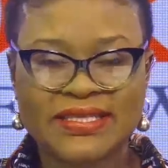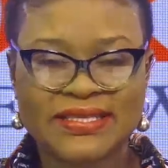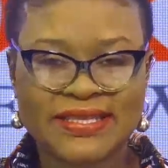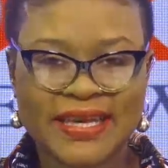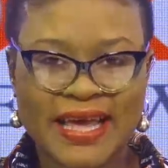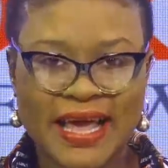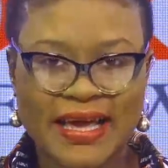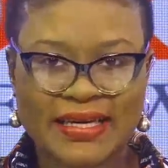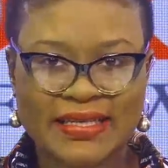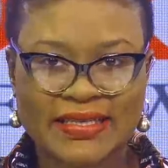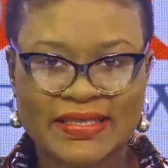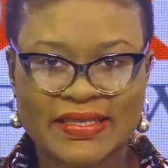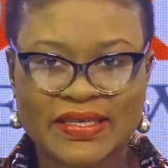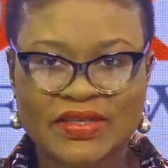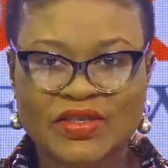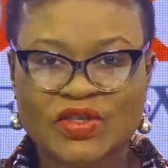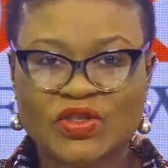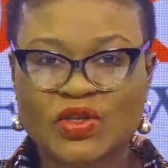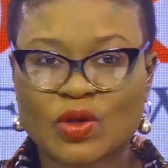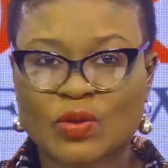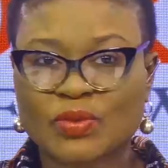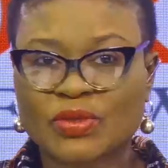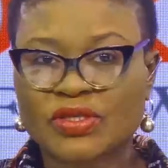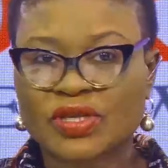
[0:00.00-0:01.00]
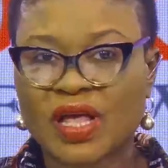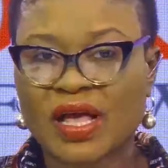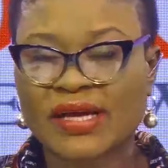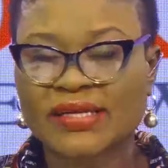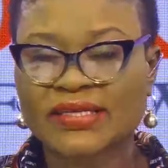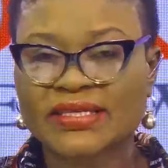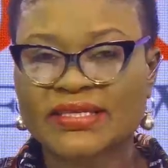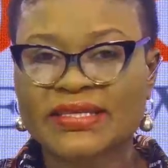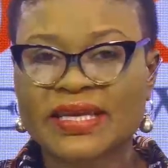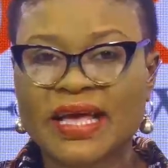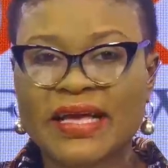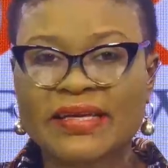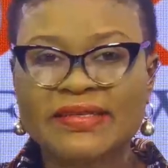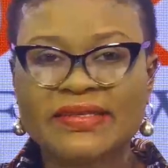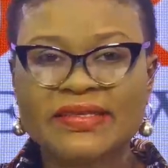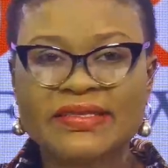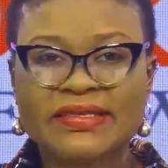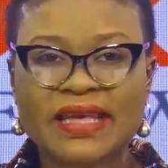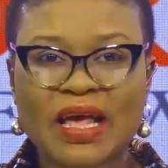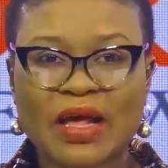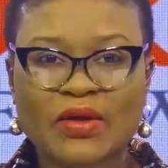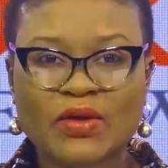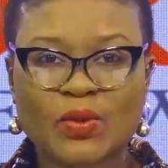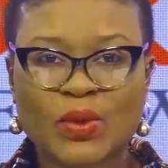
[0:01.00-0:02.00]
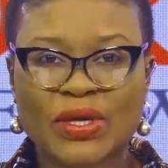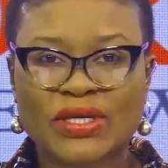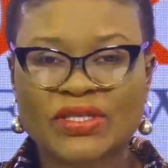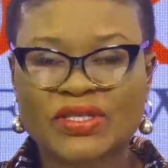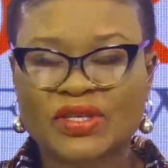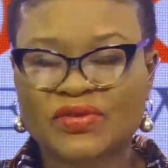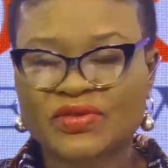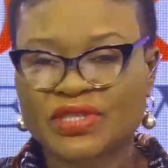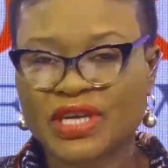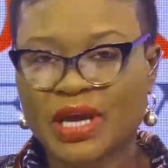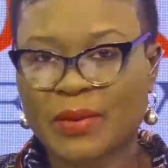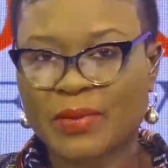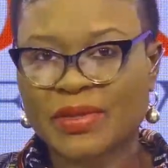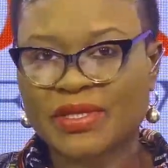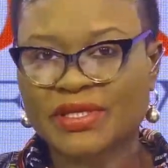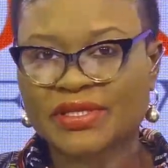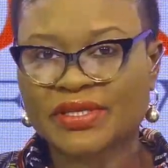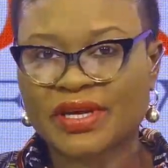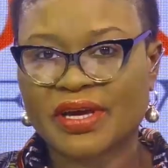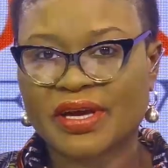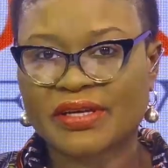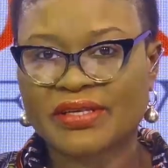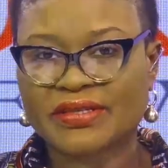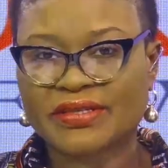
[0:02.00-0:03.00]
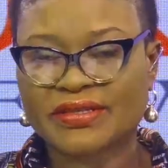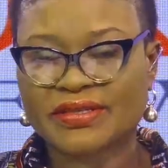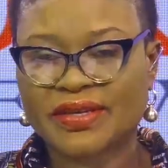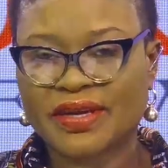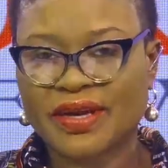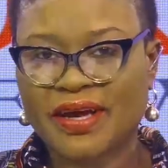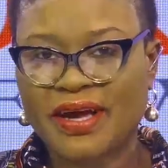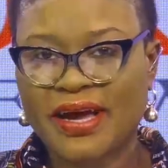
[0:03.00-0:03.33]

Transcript: targeting some sites southwest of Damascus.